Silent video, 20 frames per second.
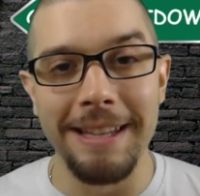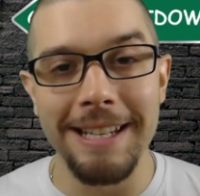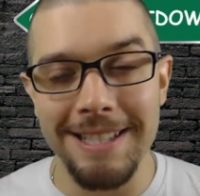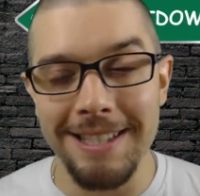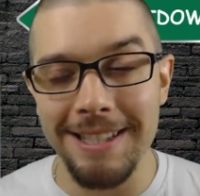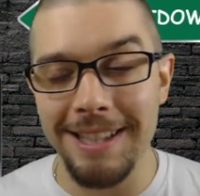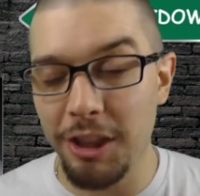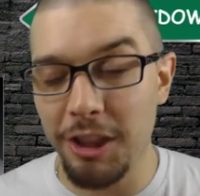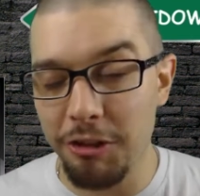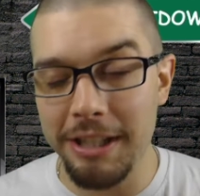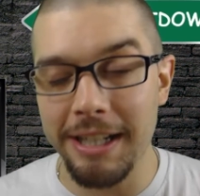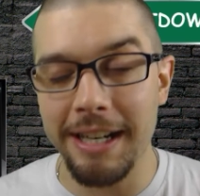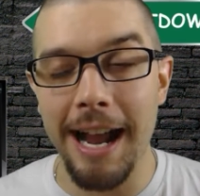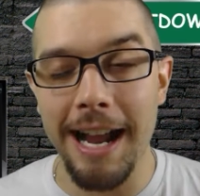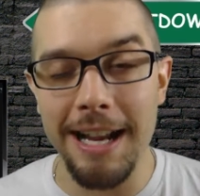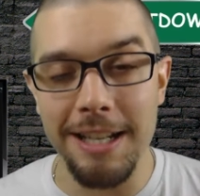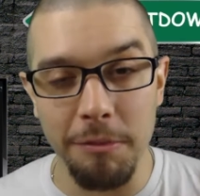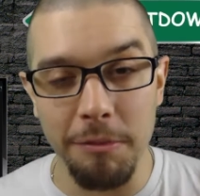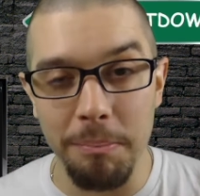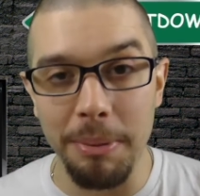These three
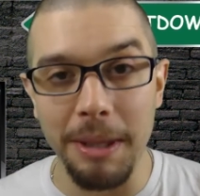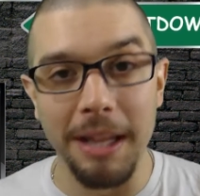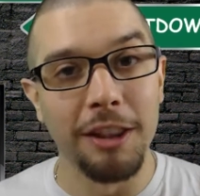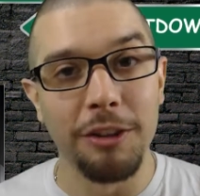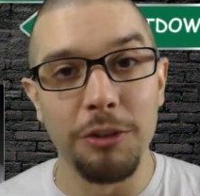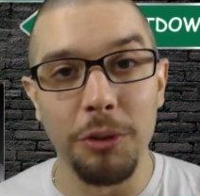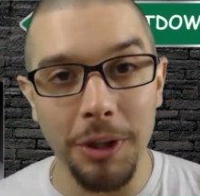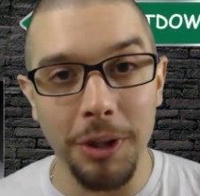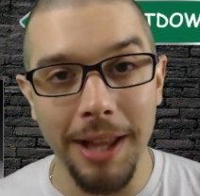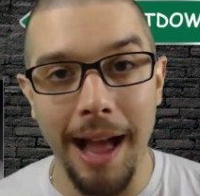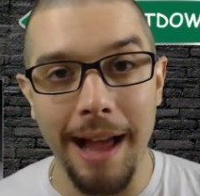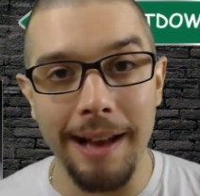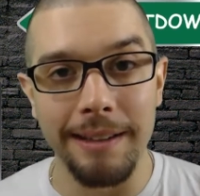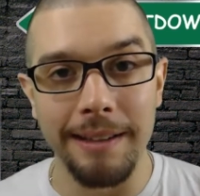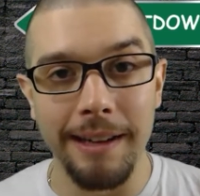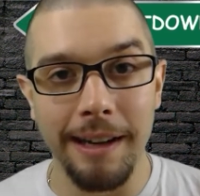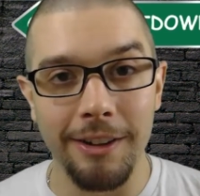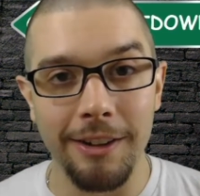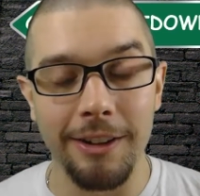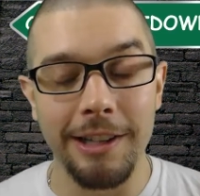guys have been through a lot
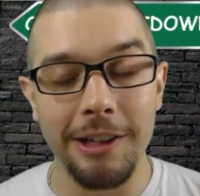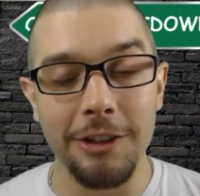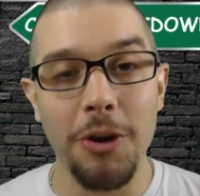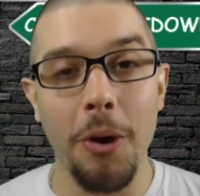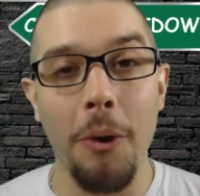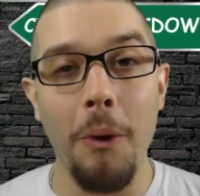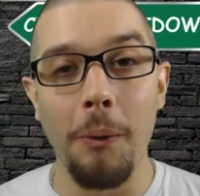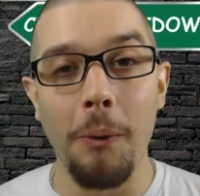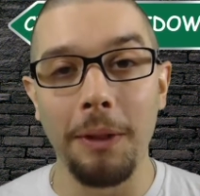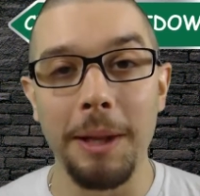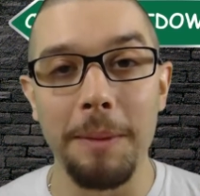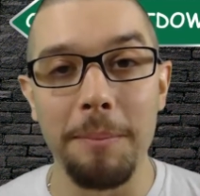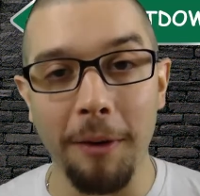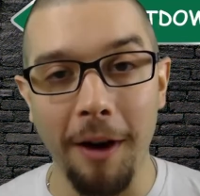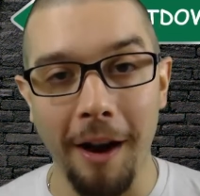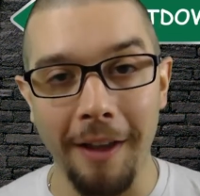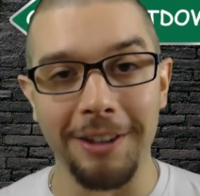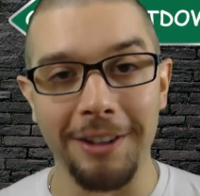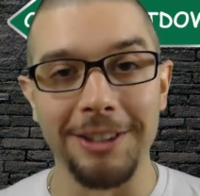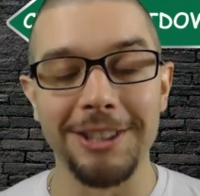together and they're totally
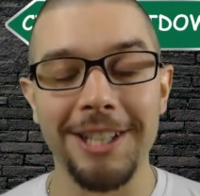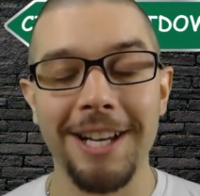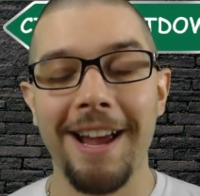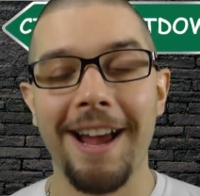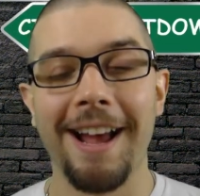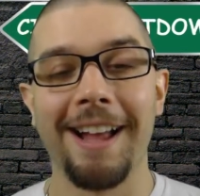brothers.